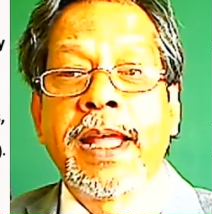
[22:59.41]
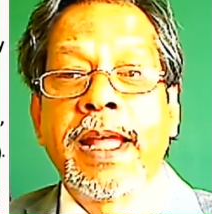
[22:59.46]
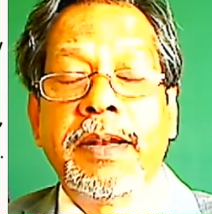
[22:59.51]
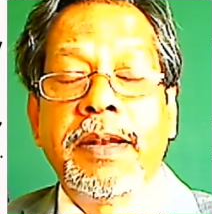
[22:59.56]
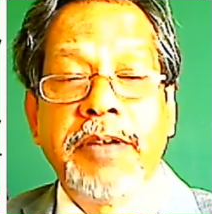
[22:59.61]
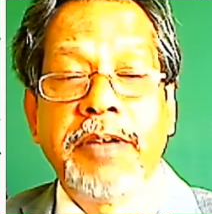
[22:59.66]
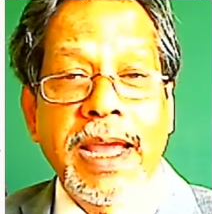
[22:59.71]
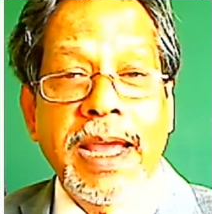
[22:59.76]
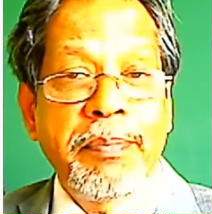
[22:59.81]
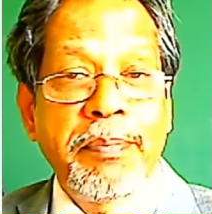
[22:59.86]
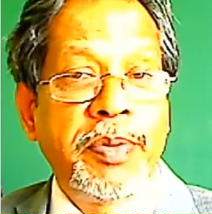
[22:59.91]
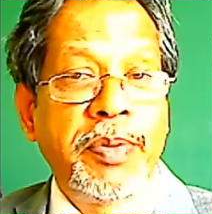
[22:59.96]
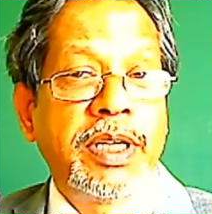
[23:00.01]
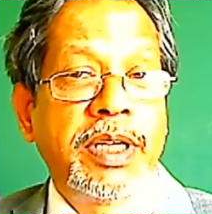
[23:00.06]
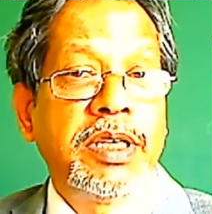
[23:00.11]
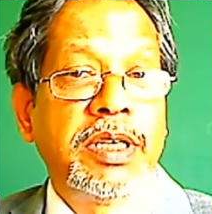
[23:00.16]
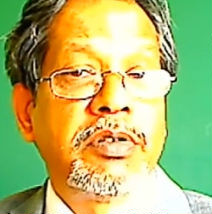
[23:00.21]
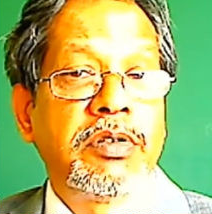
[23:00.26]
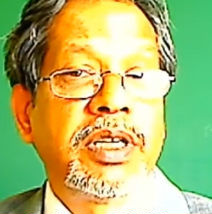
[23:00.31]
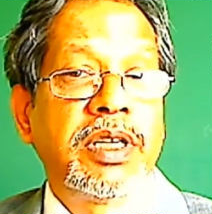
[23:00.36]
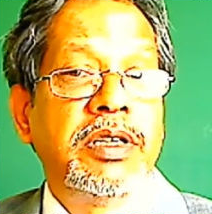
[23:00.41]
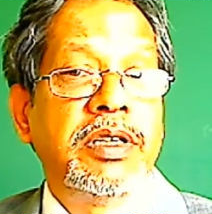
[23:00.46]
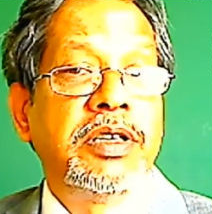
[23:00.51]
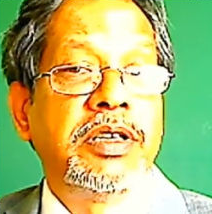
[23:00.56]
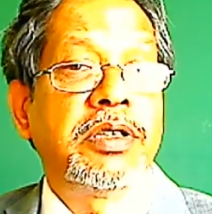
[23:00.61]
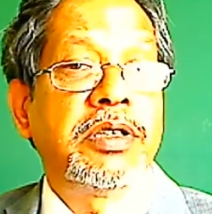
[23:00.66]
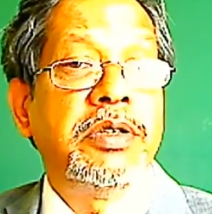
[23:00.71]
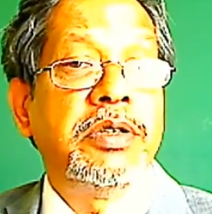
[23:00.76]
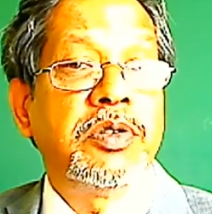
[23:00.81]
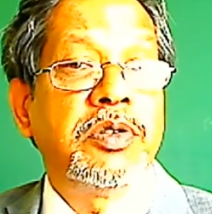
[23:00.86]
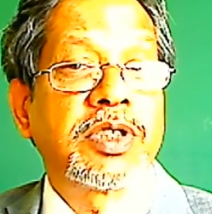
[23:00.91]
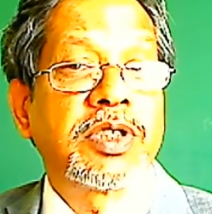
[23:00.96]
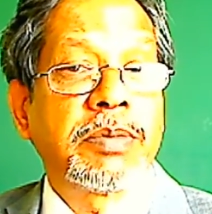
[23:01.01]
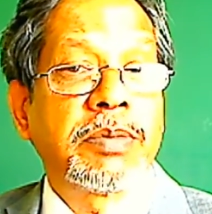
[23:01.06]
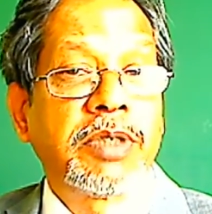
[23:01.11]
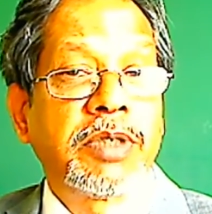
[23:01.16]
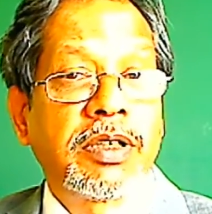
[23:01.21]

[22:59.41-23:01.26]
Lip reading: Damping, you can introduce something